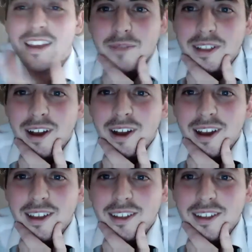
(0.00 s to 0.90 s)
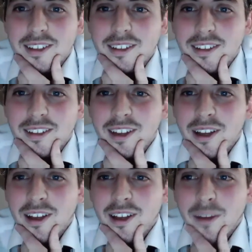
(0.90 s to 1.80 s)
to lie.
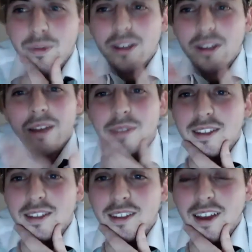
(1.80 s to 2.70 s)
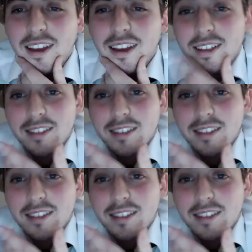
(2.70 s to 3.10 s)
But I mean, I guess